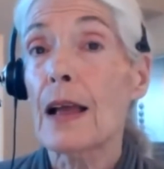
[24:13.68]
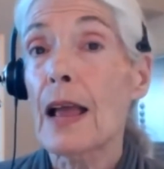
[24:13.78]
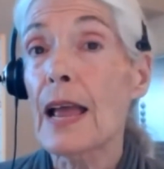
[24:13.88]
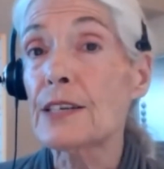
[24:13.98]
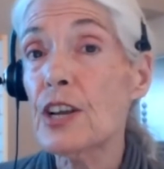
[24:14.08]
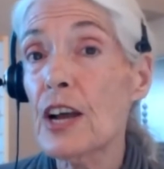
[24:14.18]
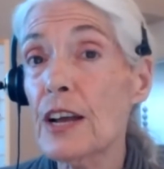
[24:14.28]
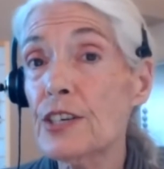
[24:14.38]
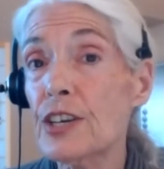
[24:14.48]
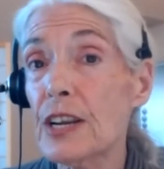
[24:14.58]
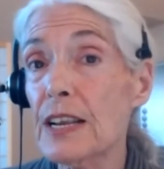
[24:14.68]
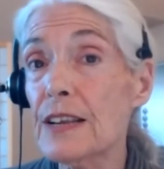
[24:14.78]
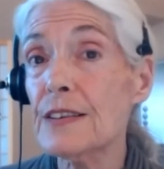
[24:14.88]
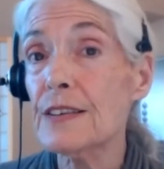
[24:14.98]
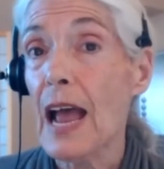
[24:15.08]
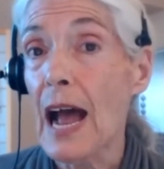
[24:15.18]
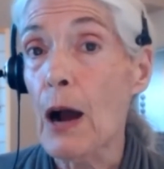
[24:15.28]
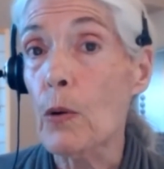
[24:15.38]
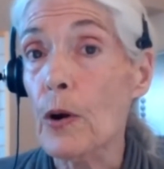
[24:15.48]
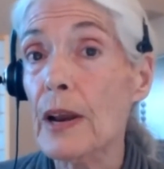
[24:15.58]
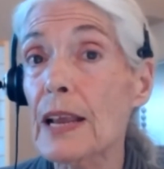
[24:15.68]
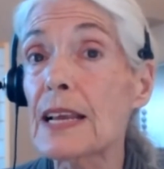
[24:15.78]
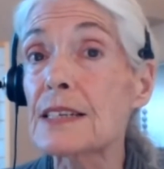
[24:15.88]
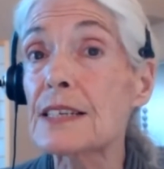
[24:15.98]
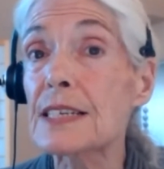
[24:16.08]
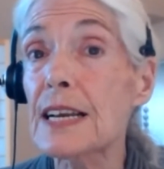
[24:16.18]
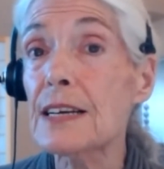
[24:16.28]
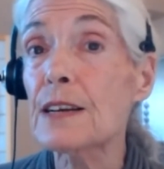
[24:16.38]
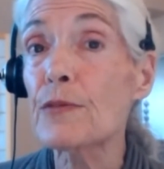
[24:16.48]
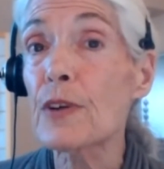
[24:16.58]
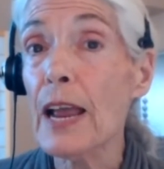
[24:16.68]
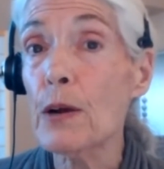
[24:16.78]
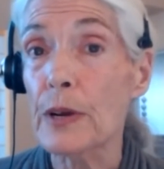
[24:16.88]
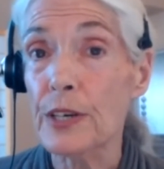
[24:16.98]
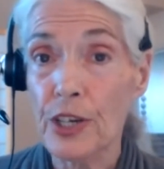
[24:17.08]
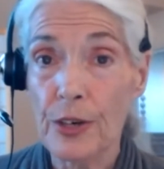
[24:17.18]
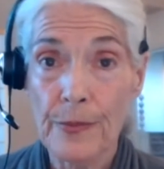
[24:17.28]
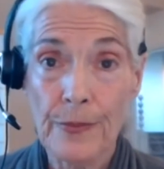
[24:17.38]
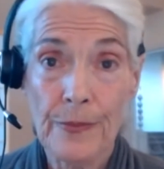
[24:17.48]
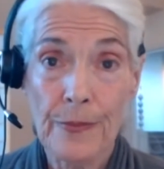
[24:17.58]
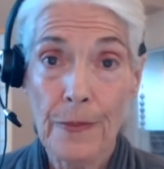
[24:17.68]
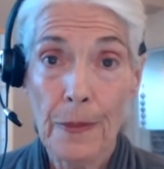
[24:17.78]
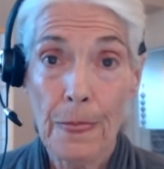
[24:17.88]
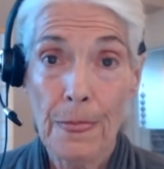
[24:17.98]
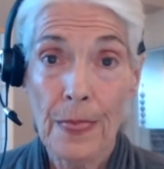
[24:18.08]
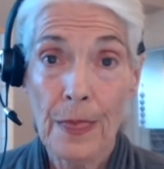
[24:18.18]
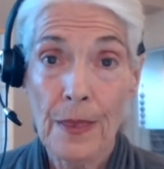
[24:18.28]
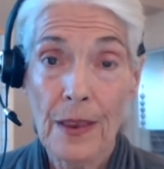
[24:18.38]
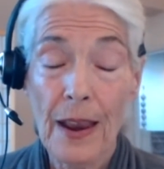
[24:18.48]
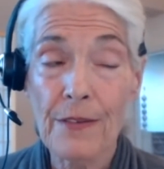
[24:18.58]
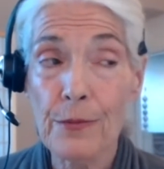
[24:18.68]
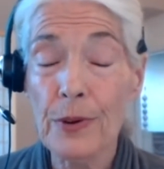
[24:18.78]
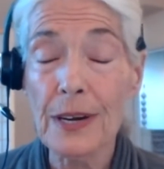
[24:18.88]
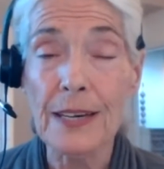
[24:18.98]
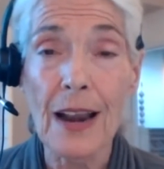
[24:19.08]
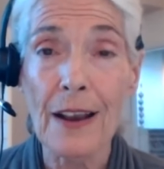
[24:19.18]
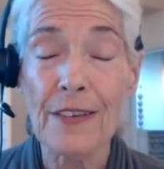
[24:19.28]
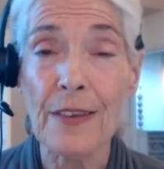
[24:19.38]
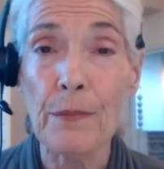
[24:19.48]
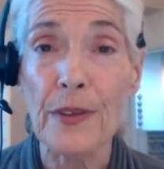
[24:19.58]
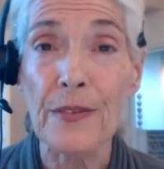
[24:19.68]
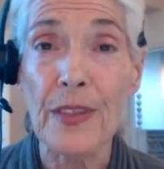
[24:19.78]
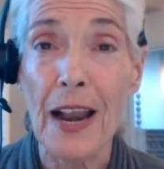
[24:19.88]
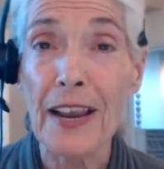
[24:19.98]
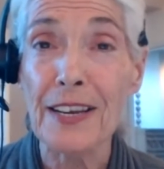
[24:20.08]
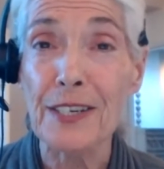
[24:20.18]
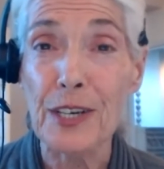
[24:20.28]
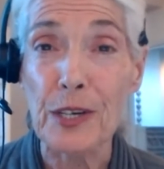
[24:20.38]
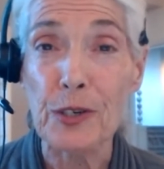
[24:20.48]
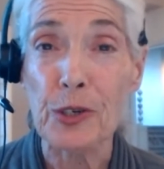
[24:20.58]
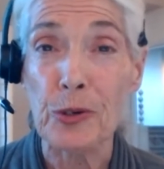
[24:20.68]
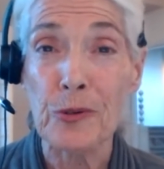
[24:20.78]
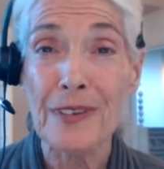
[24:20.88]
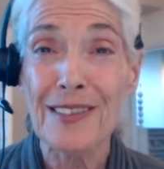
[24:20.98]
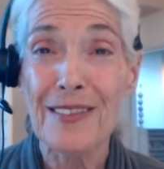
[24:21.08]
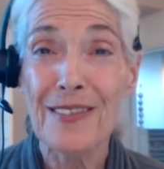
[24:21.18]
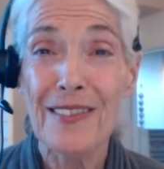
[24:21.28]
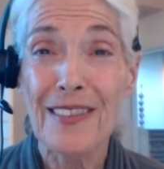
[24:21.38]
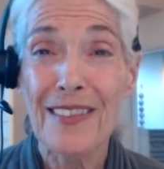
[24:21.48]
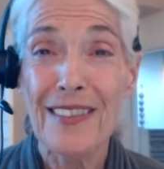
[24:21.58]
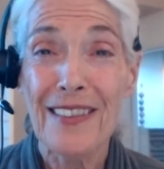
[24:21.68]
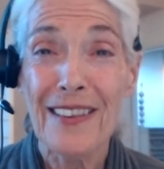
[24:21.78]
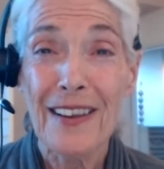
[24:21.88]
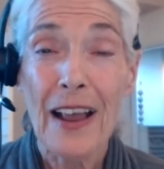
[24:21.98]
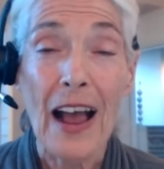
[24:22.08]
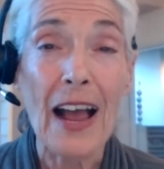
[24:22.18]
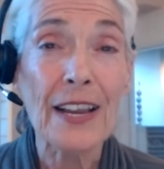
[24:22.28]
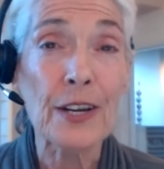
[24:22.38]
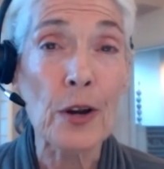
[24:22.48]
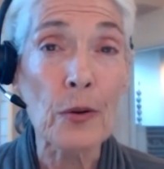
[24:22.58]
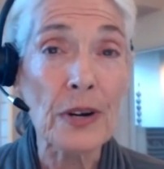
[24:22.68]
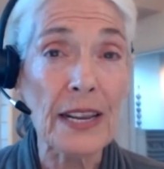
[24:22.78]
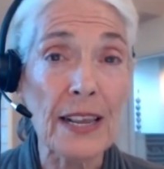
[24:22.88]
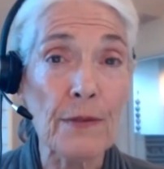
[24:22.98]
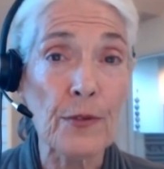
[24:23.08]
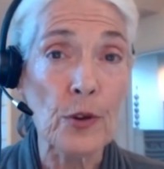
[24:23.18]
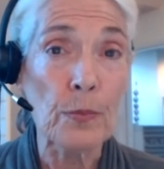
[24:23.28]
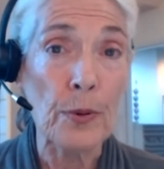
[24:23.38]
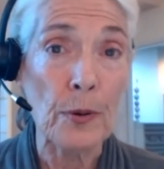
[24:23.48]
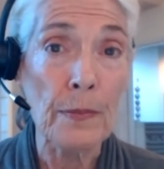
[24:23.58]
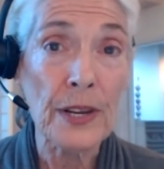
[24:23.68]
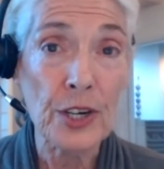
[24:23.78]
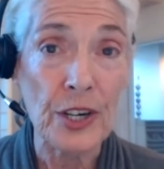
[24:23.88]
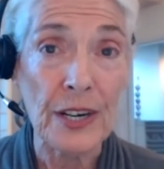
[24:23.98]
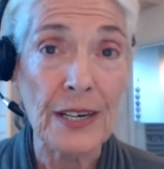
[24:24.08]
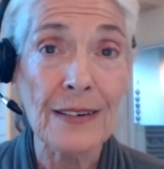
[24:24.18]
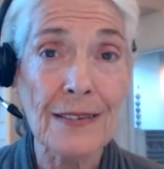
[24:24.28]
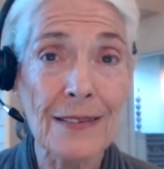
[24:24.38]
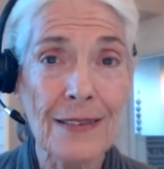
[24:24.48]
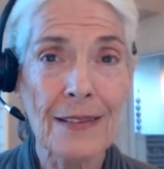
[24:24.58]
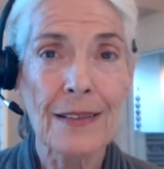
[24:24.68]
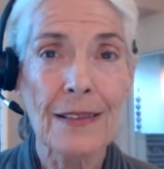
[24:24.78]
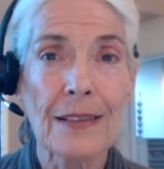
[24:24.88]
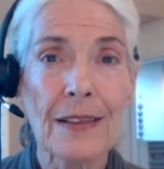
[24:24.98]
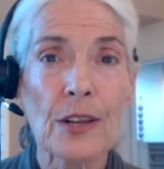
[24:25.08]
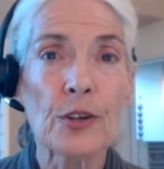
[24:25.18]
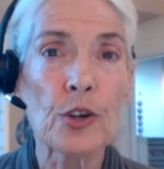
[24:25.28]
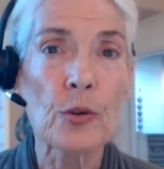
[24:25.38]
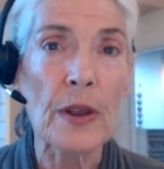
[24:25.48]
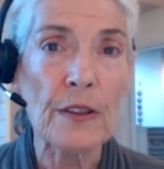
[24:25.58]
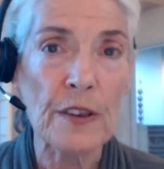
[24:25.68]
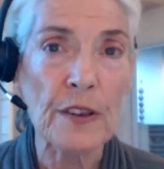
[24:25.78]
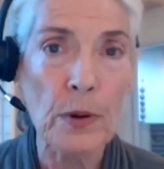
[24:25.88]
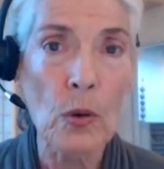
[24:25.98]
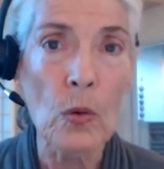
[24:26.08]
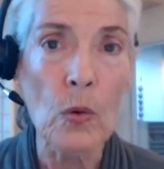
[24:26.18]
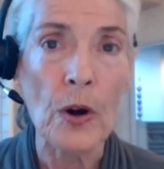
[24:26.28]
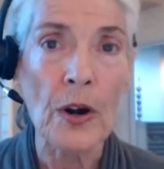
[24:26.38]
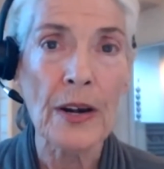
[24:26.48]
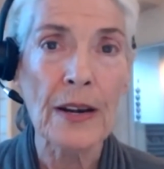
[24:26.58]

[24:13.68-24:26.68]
And touch is our instinctive language. It's really not something that I can teach you. I can only give you permission to explore